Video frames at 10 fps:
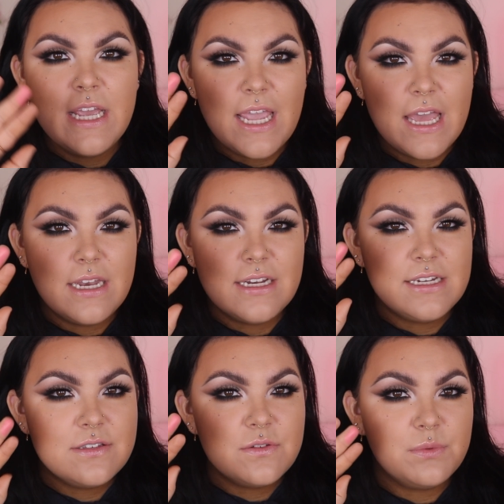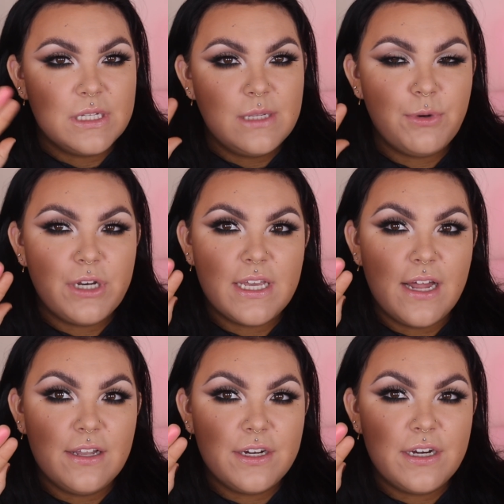And it is a really pretty
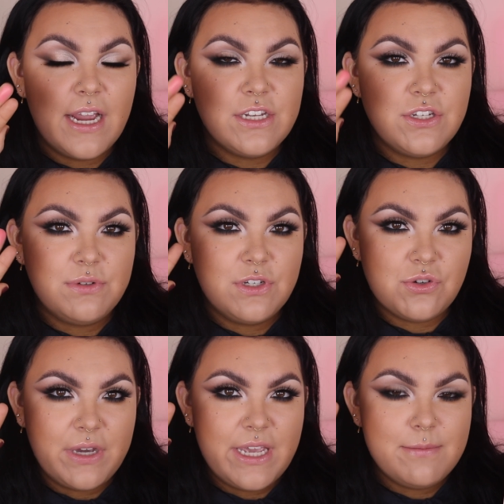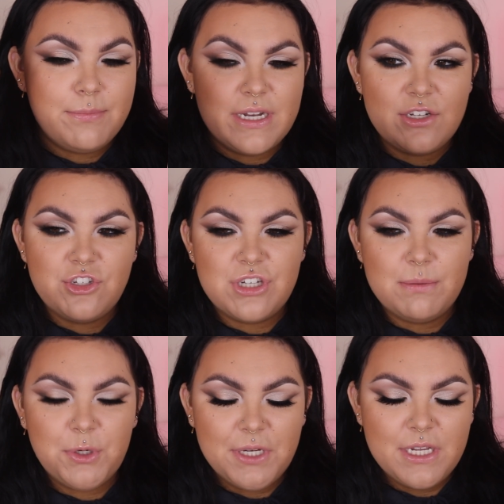color. I do enjoy it, but it's
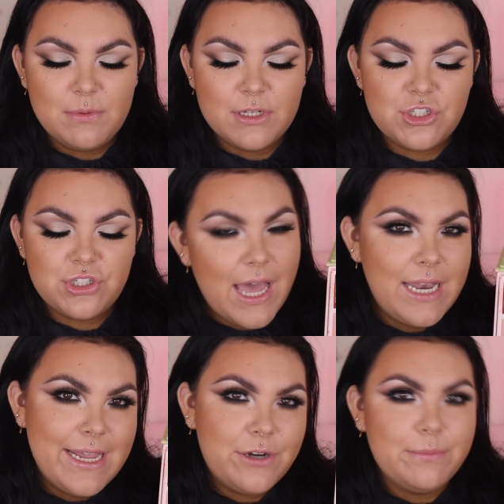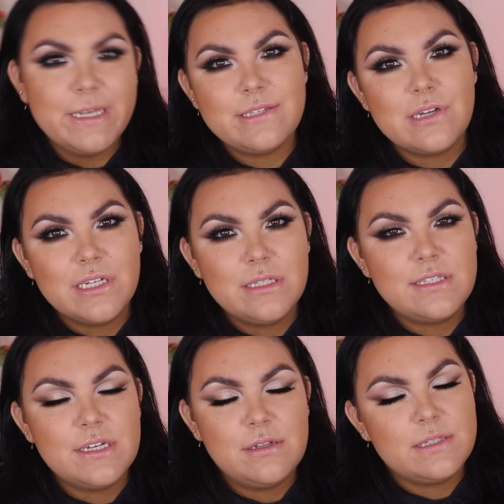shimmery, which kind of hit or miss on,
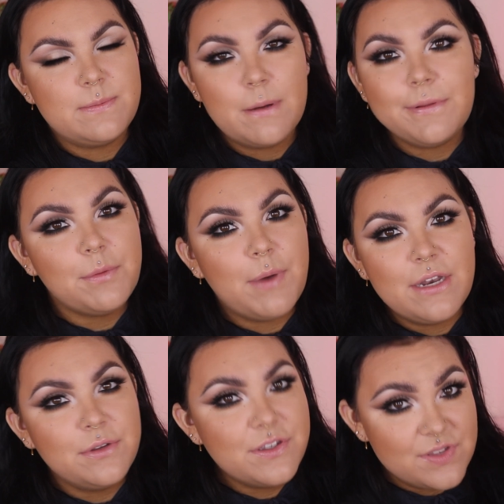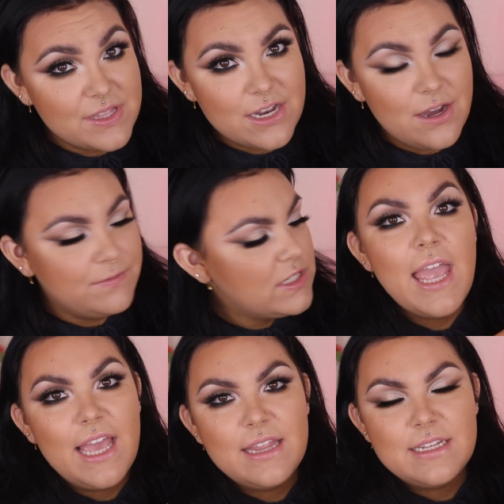so that's probably why I don't use it that often.
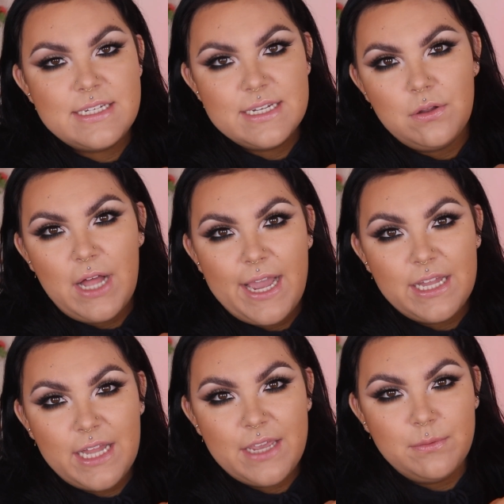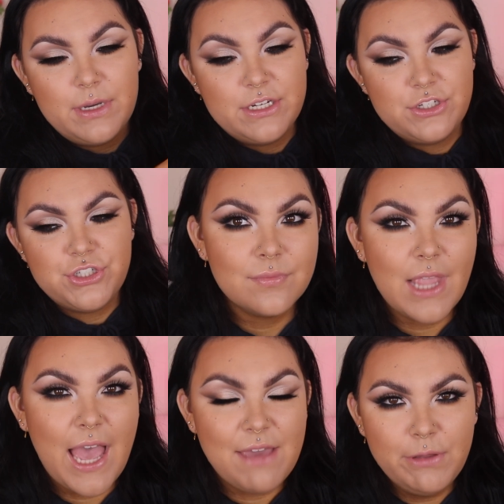And the Tickle highlight, which
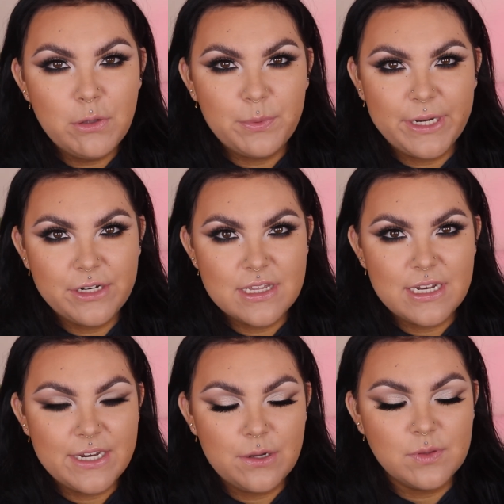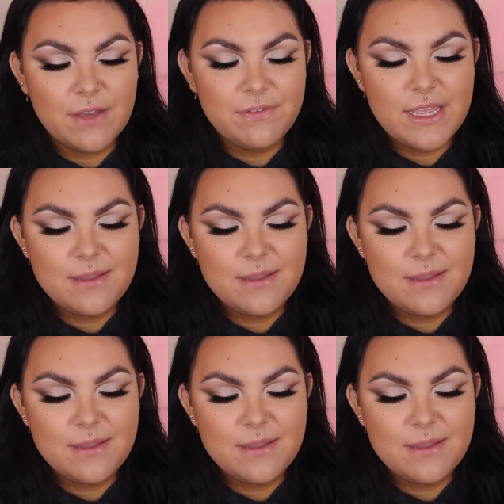I feel weird that I don't love it